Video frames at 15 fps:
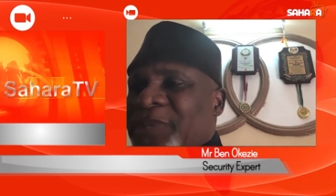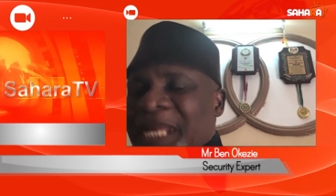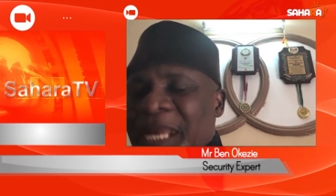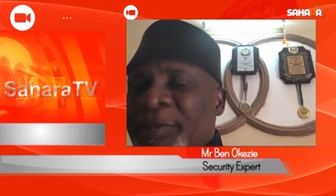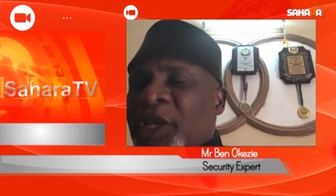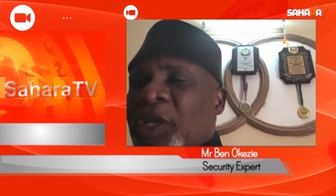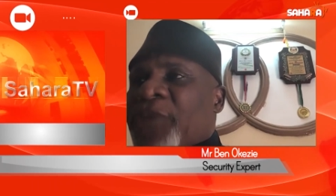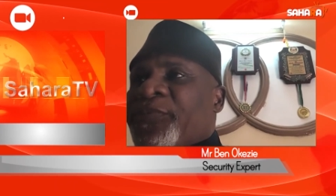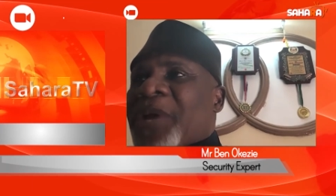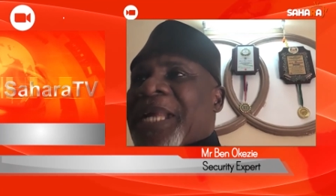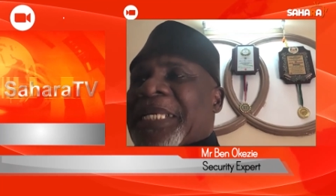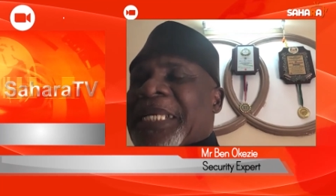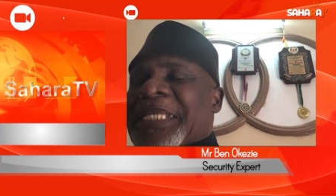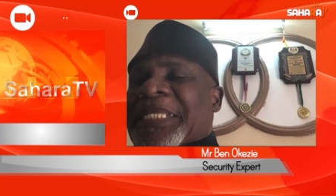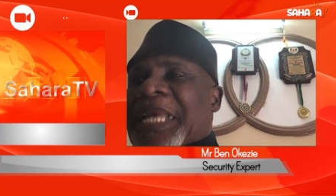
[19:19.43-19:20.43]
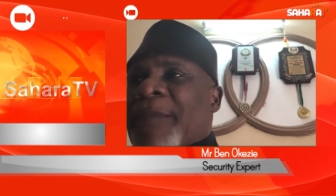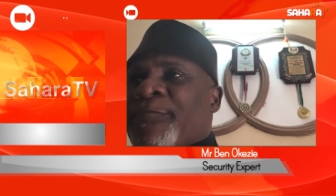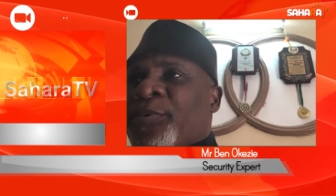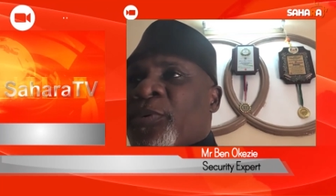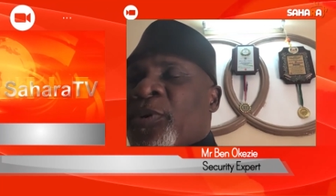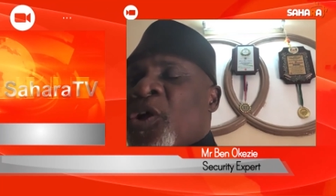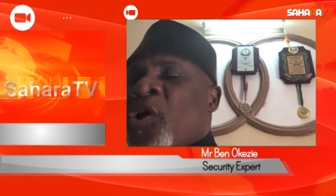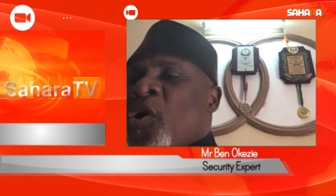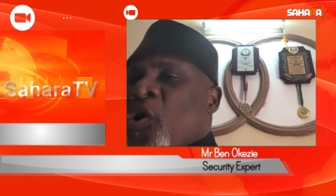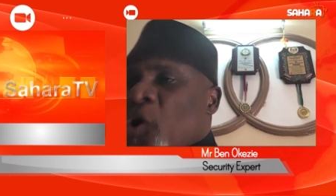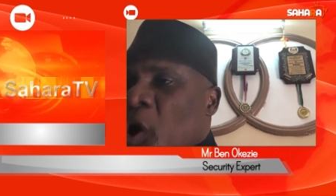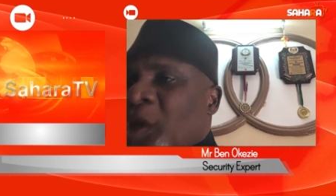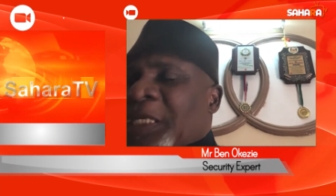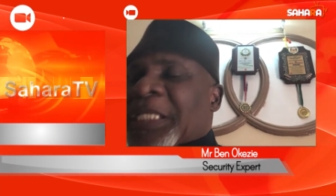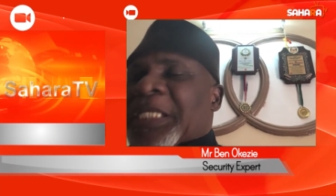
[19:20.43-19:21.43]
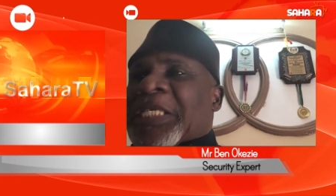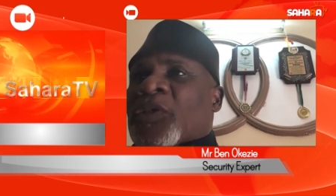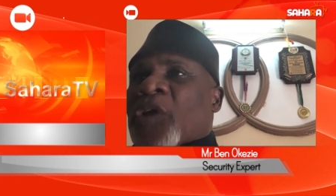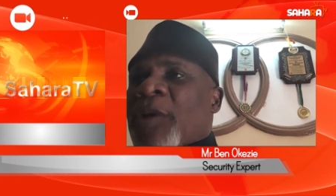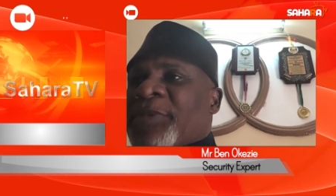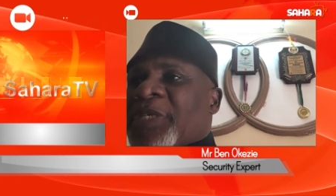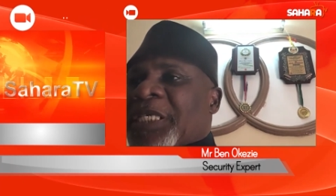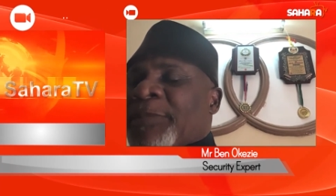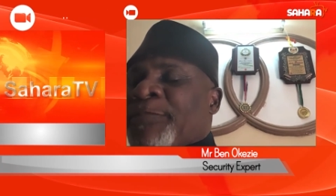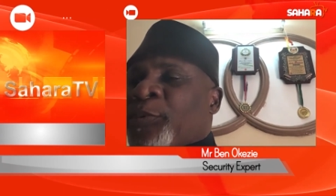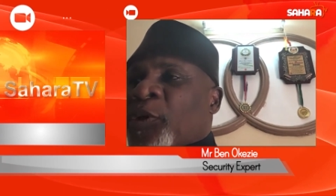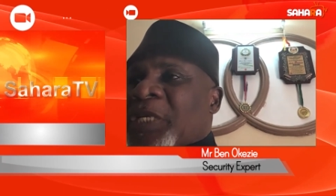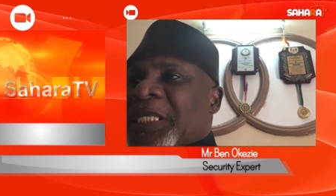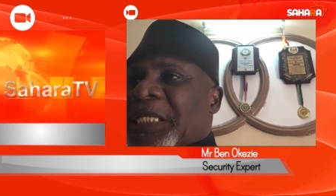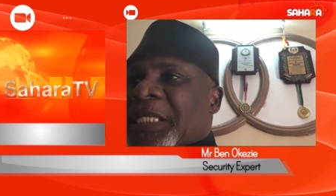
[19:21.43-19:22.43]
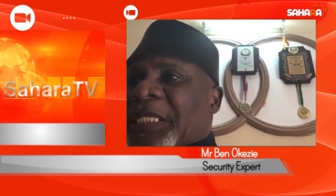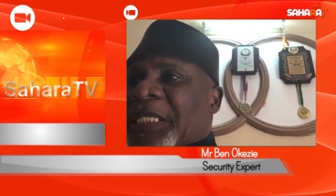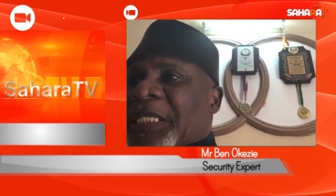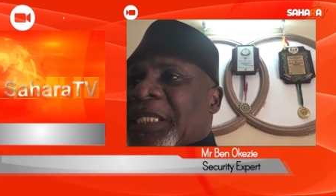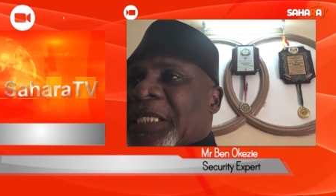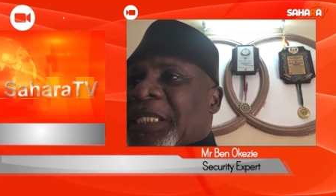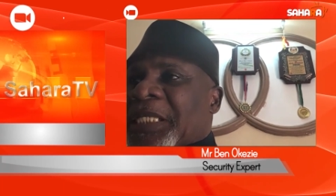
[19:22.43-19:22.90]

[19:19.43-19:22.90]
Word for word: Let me give you an example. This is community policing.